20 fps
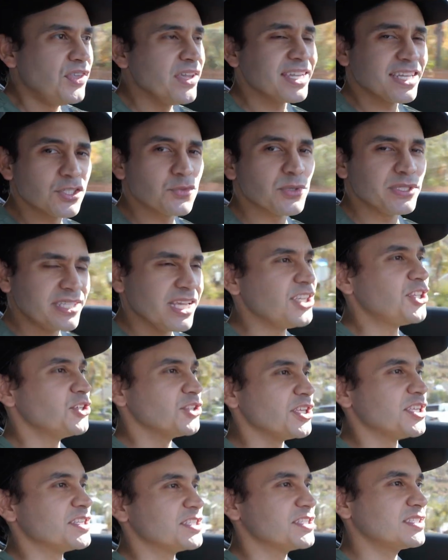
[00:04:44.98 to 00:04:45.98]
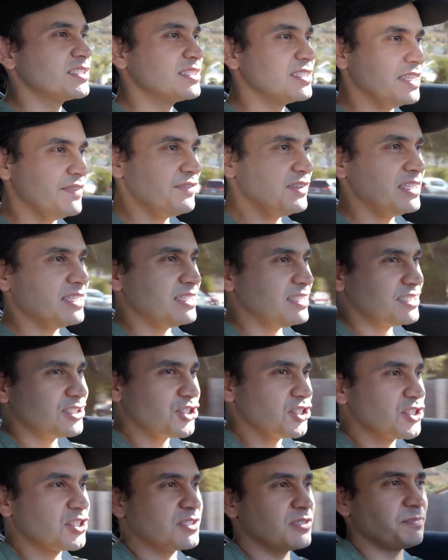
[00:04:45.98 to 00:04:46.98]
it's ridiculous, even
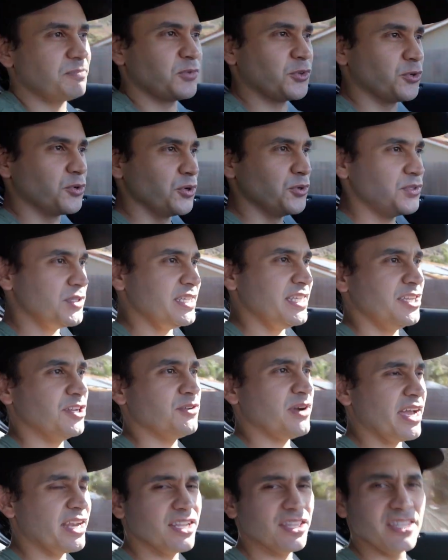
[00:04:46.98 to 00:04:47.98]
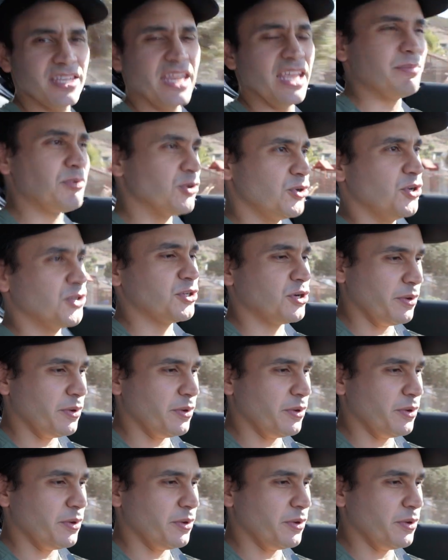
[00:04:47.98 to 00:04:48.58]
just cruising here out of the neighborhood,